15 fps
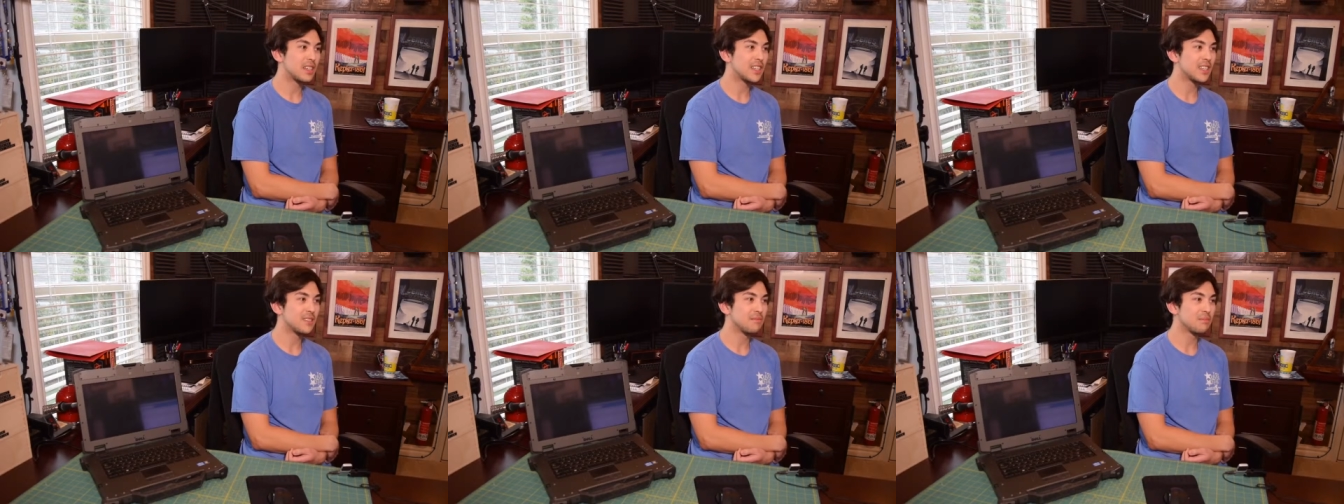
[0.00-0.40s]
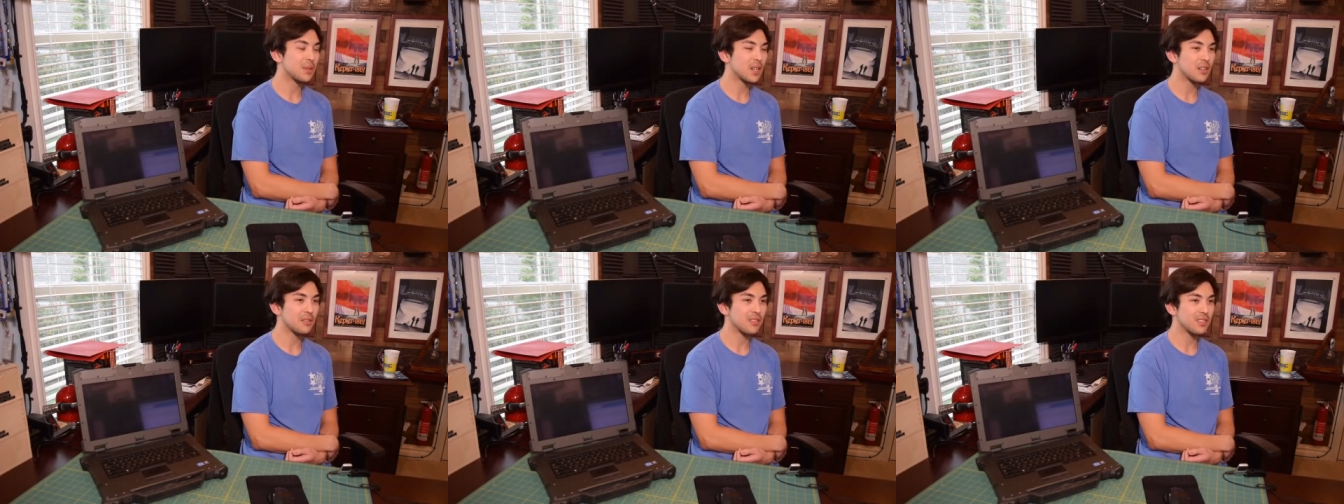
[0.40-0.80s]
Um,
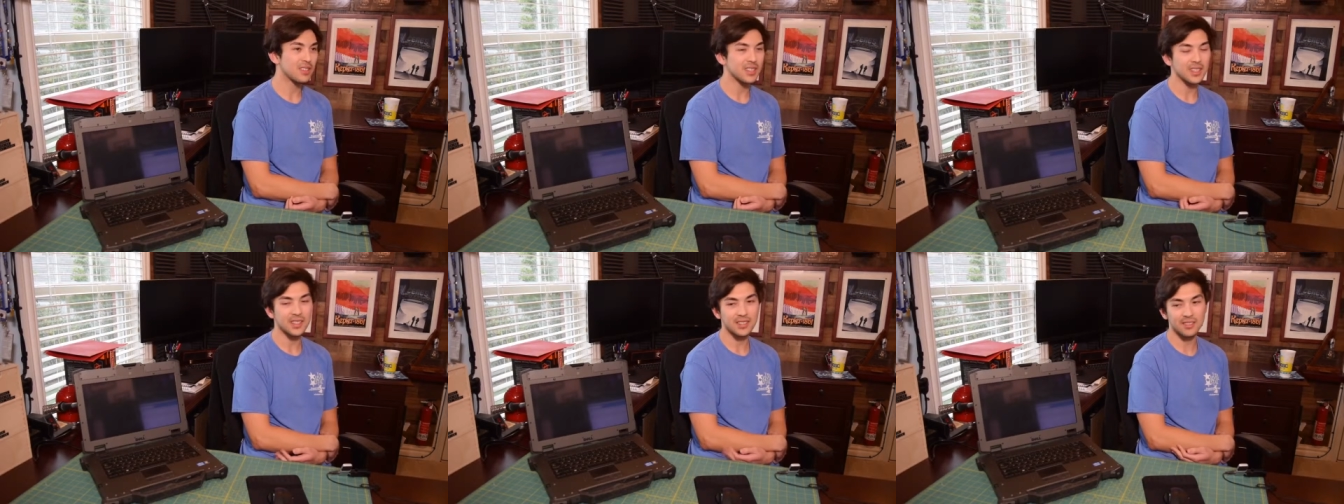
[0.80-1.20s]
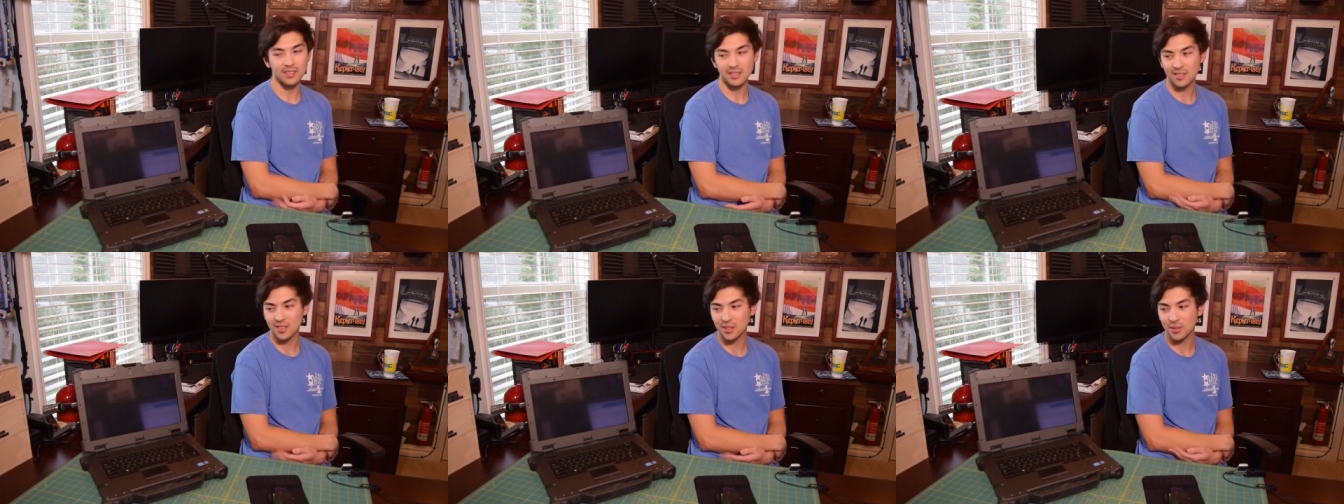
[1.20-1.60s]
but I,
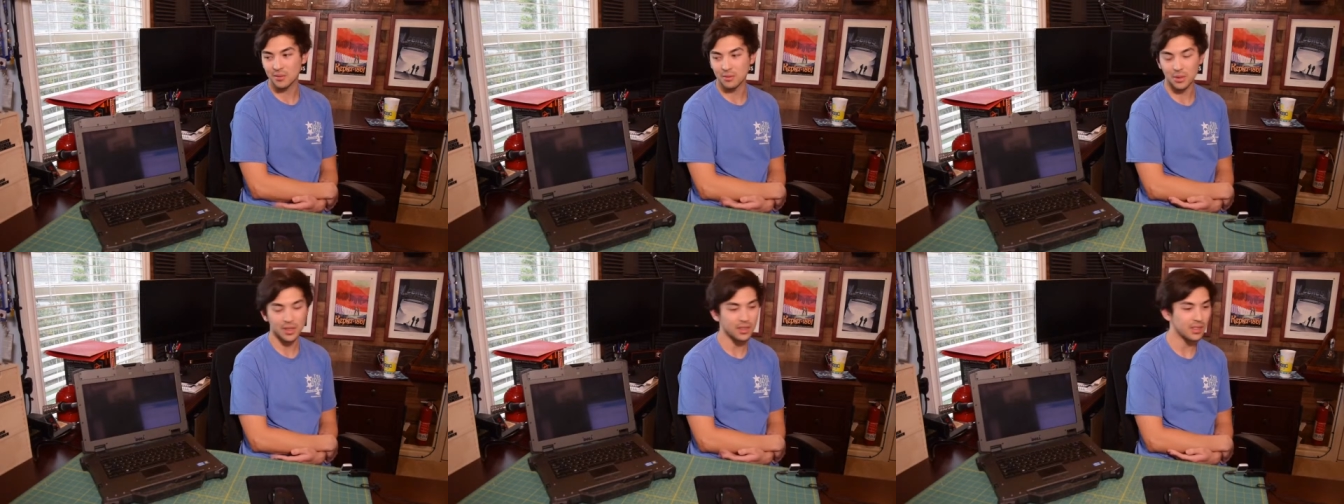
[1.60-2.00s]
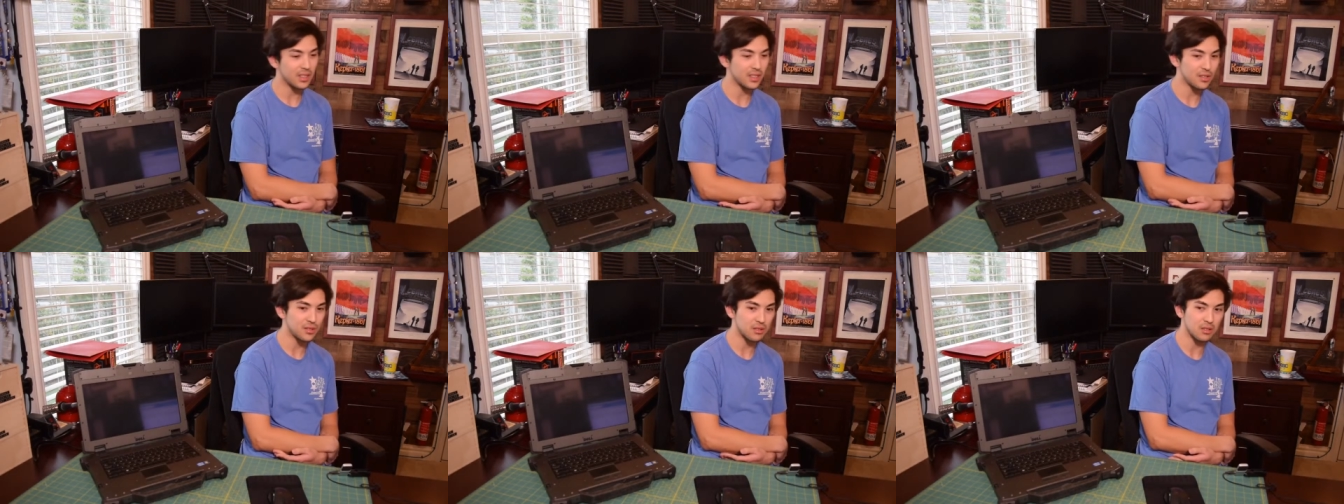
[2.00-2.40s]
I don't really
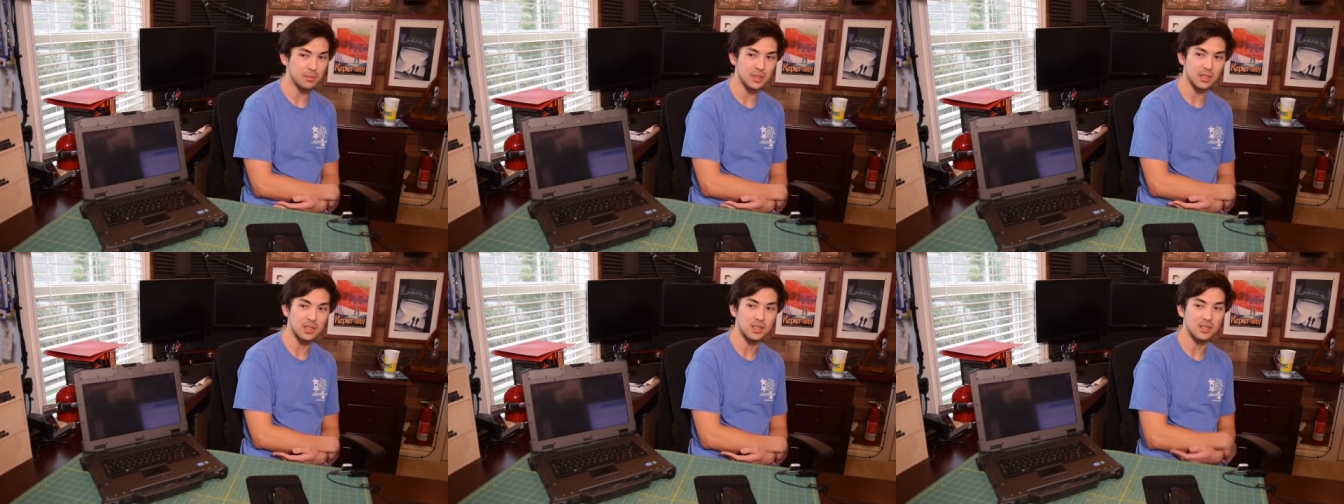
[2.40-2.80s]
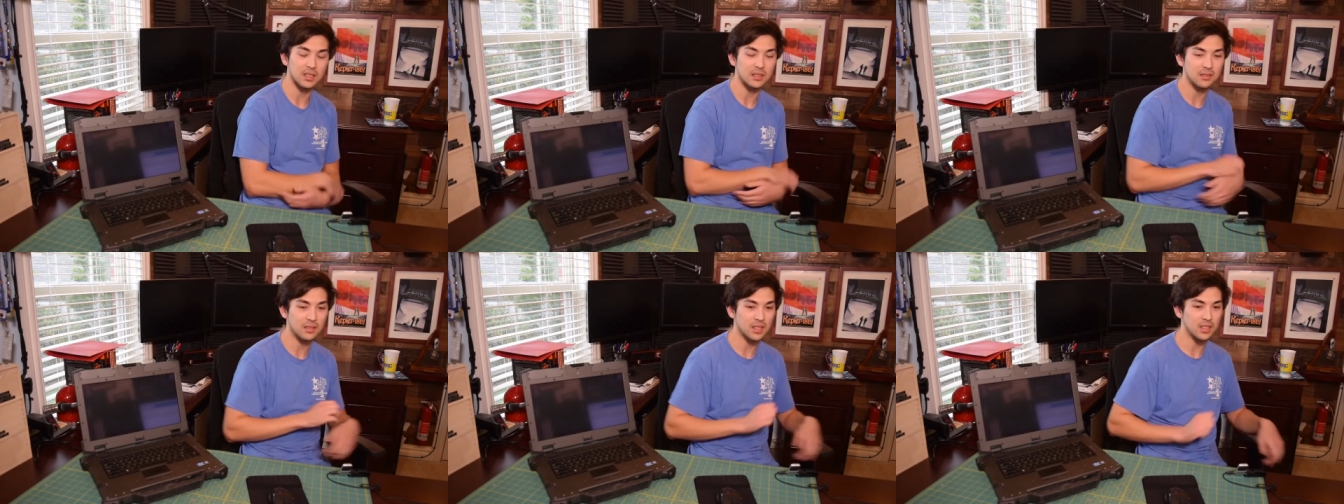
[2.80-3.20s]
like streaming on
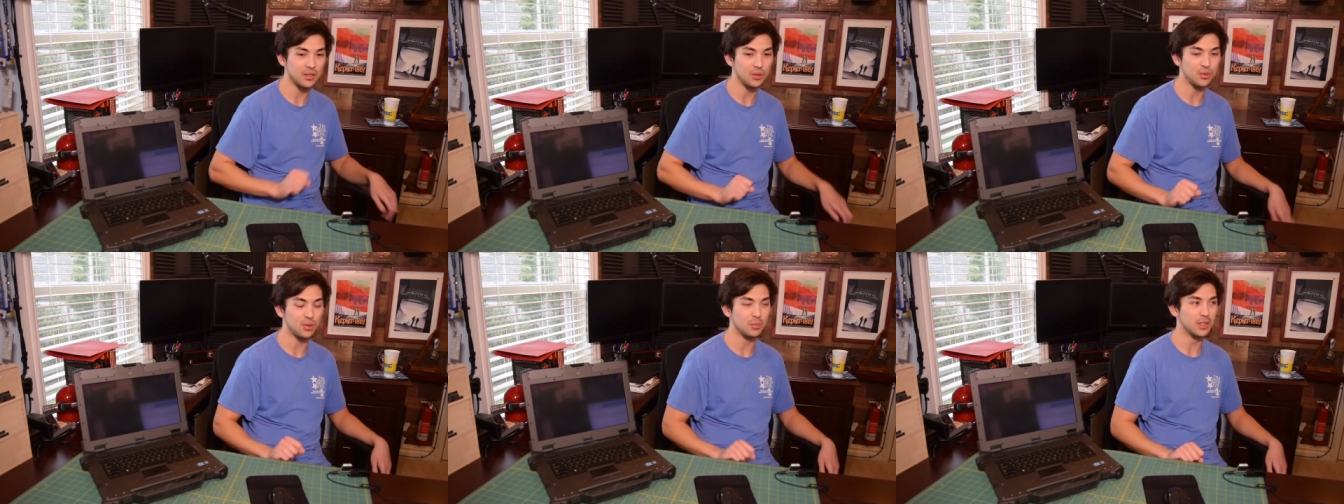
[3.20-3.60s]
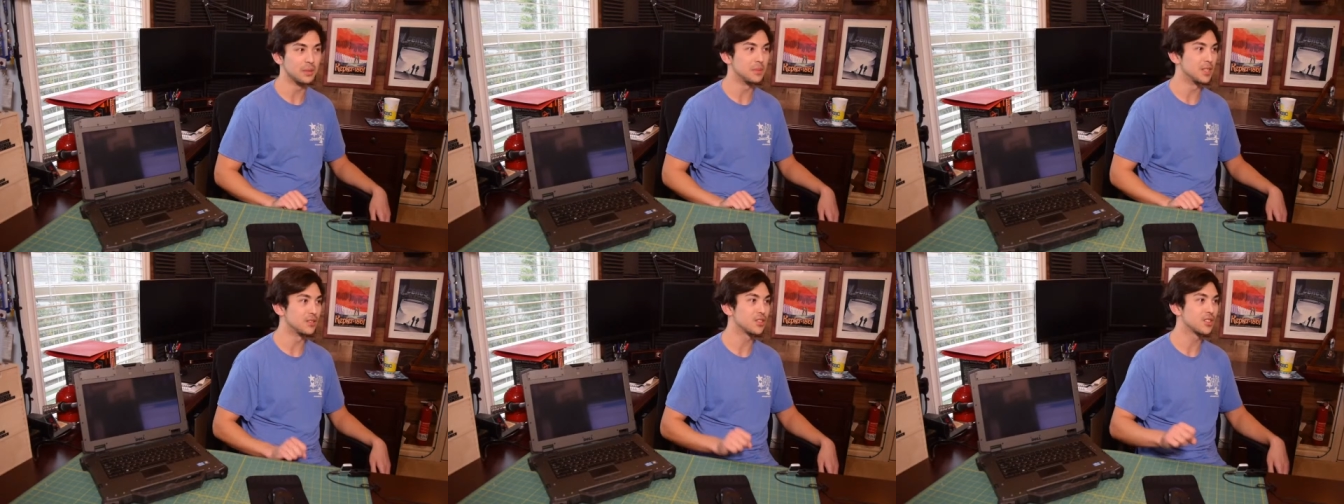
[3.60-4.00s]
uh, on YouTube that
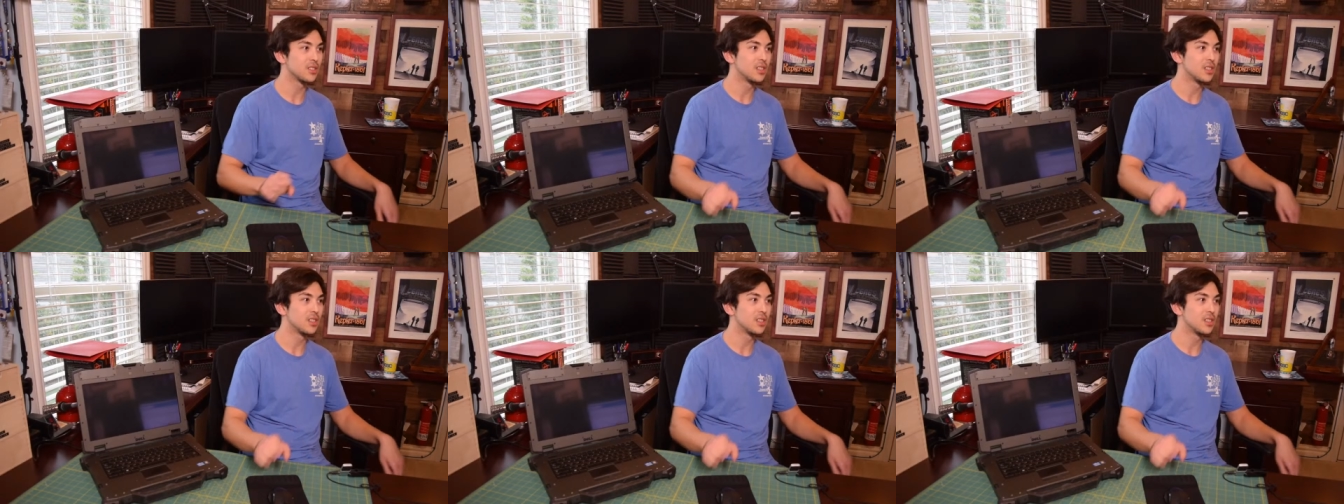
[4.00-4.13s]
much.